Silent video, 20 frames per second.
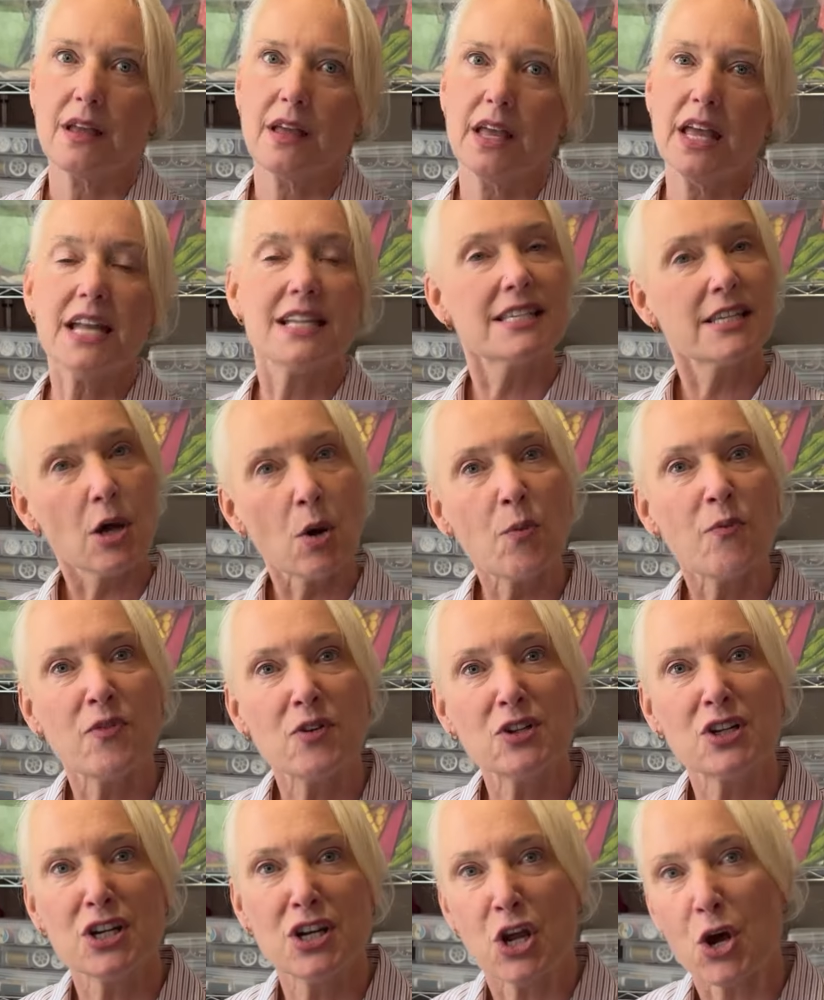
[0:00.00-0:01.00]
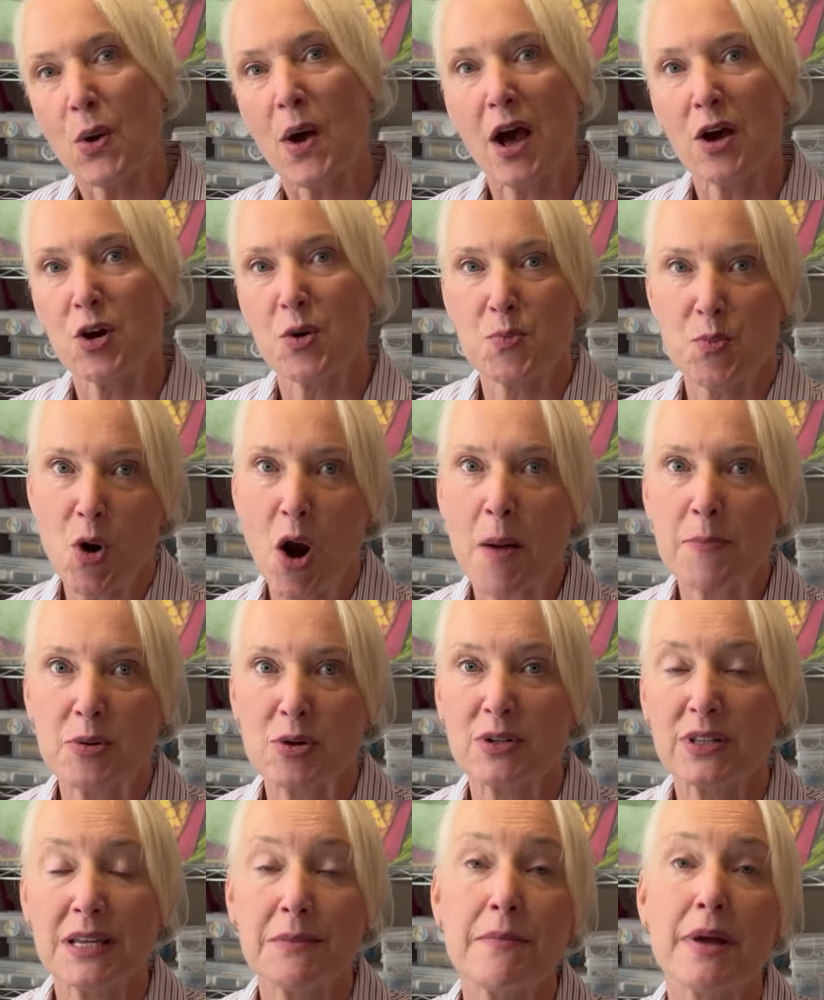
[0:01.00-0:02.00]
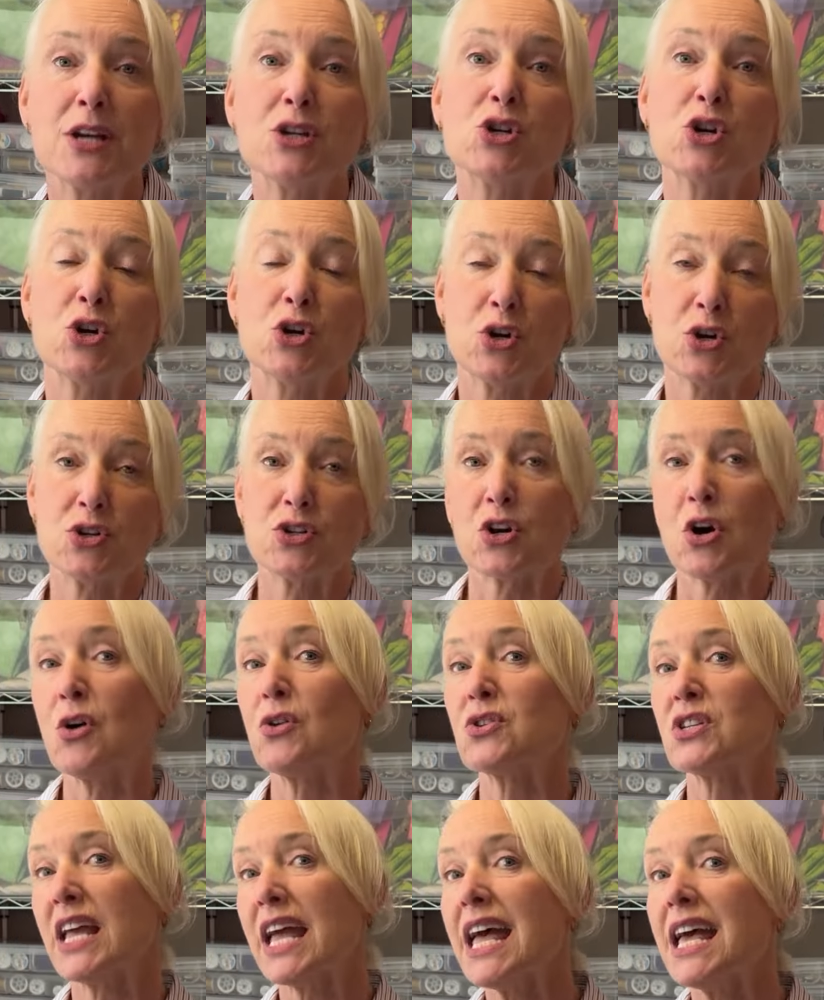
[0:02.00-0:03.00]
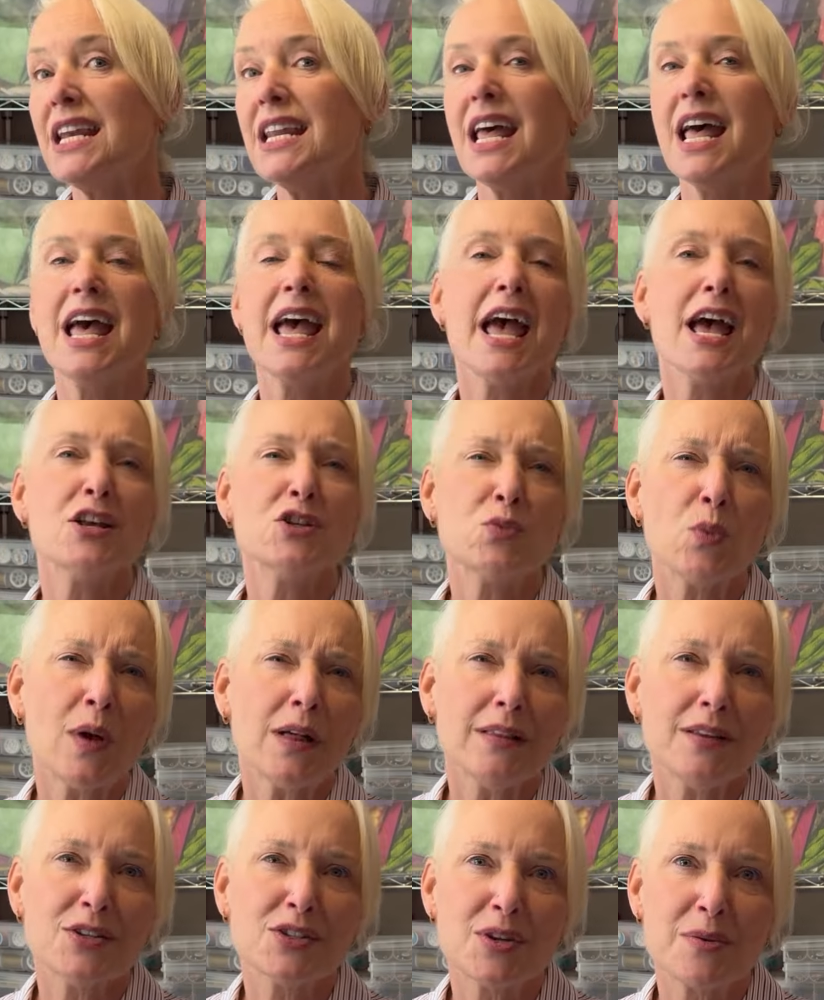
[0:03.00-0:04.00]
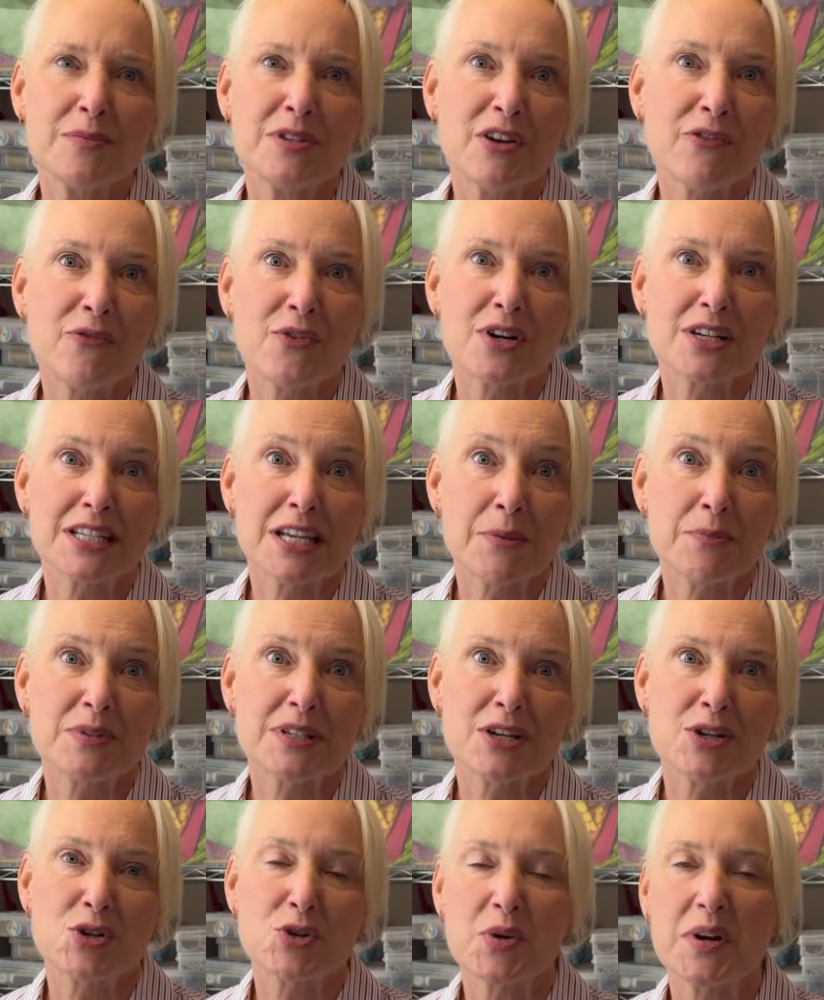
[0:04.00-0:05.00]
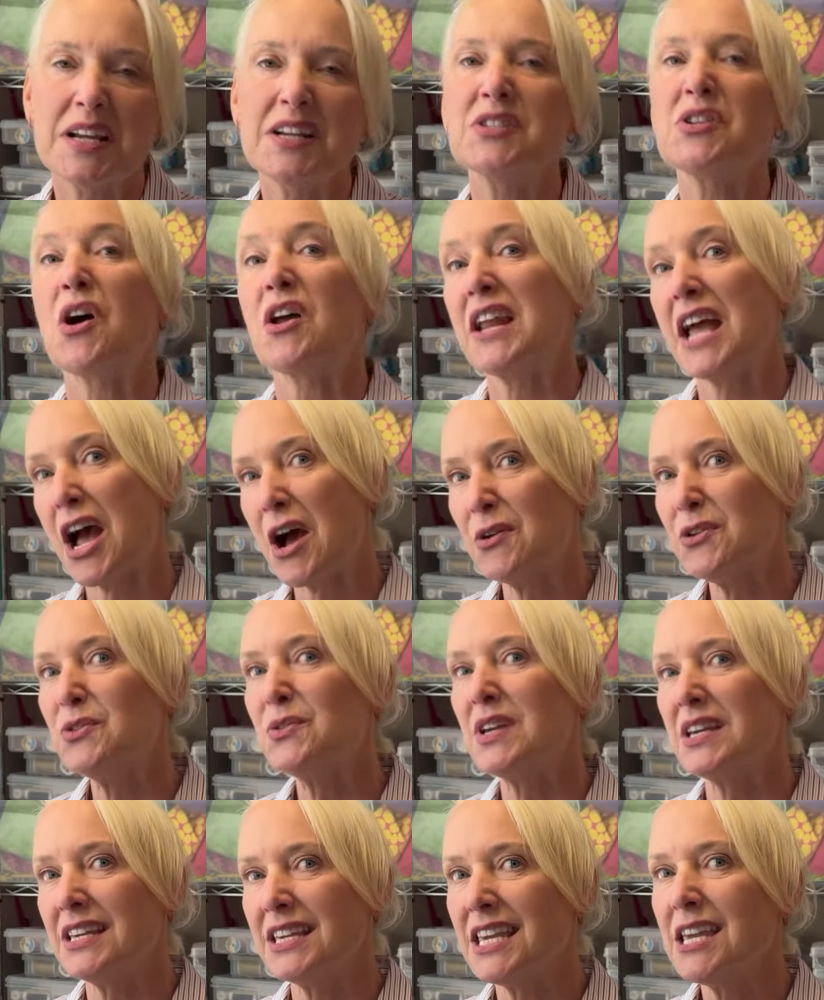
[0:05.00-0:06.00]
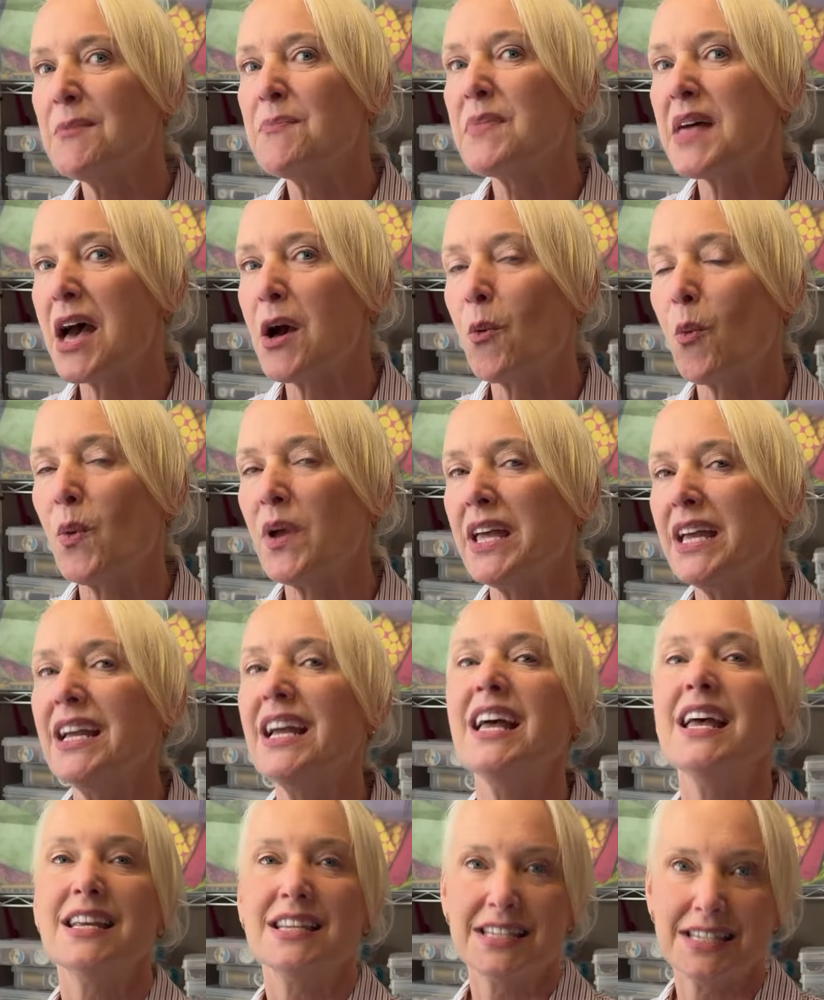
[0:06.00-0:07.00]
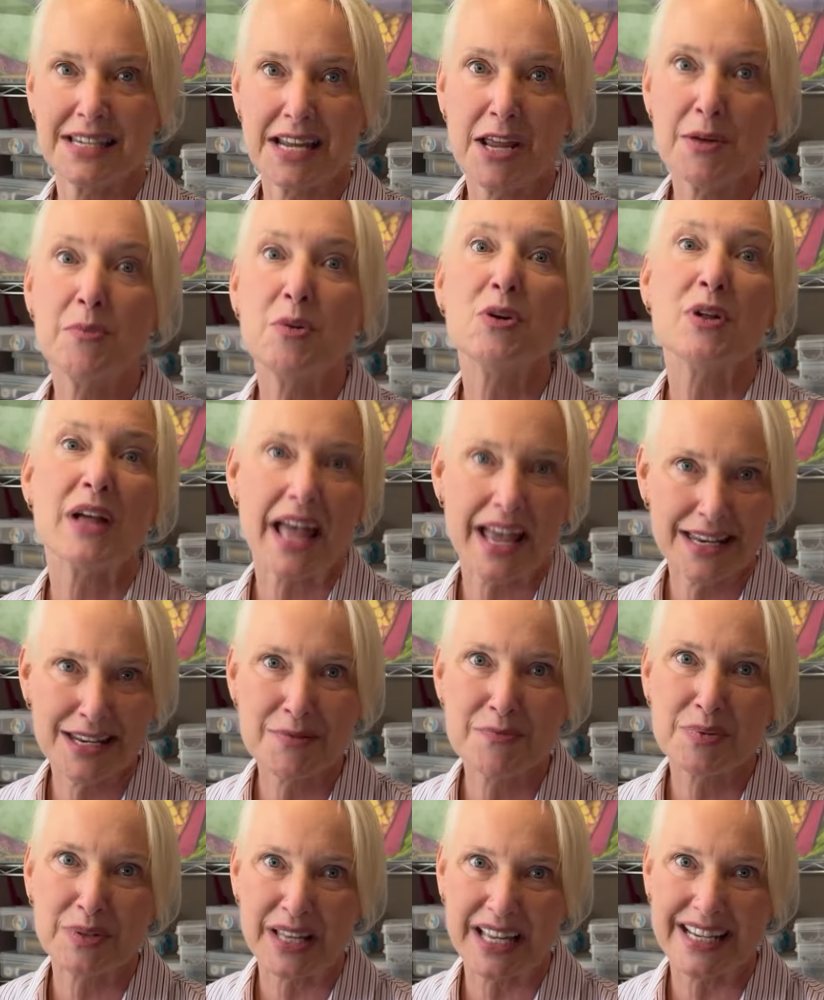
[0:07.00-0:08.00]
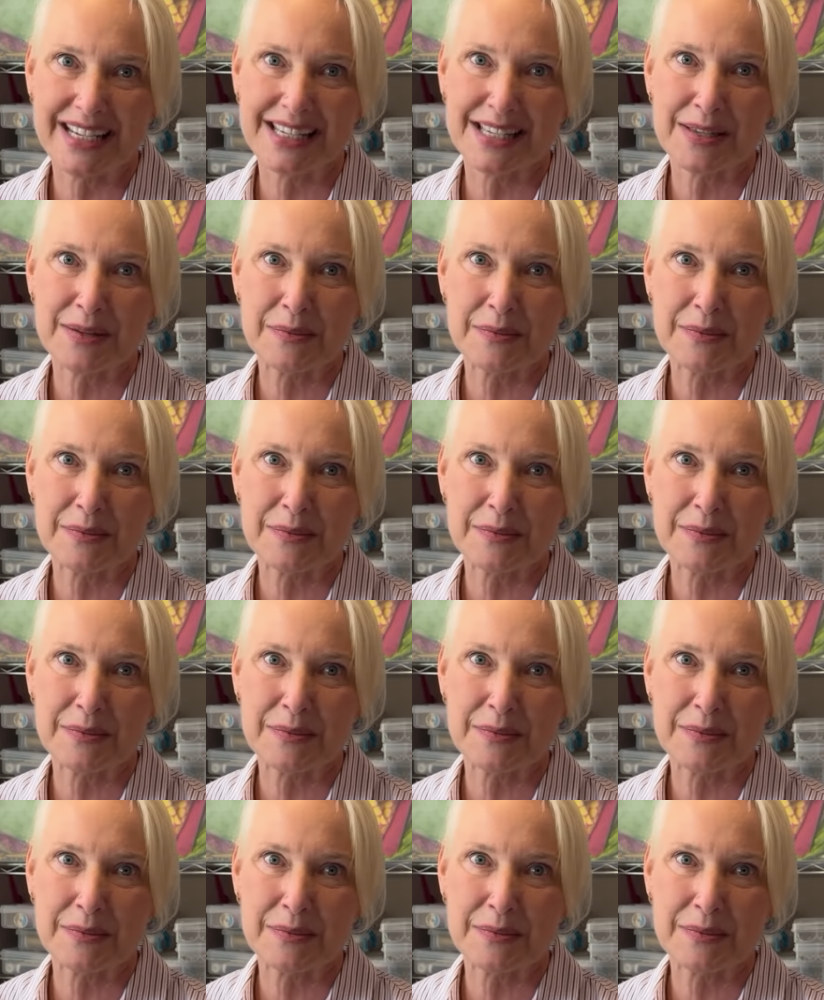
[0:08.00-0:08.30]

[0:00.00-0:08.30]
It's helpful to know how to properly measure your doll's head, as well as some different tips and tricks on how you can keep that wig stable and in place.